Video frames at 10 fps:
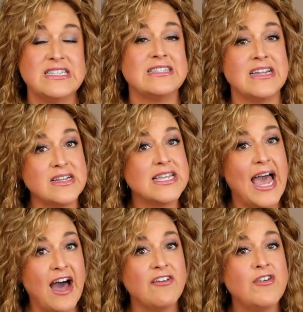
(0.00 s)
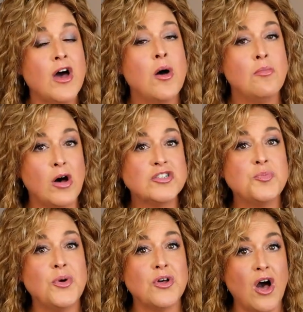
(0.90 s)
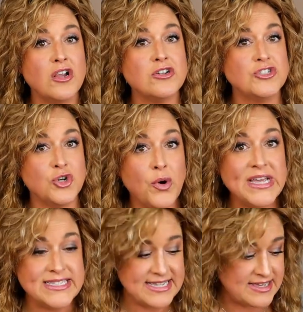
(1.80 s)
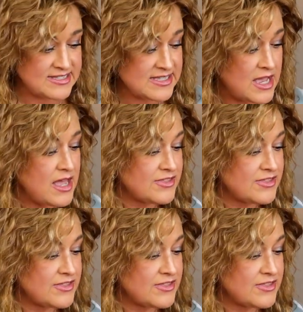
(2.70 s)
This does have multiple color choices.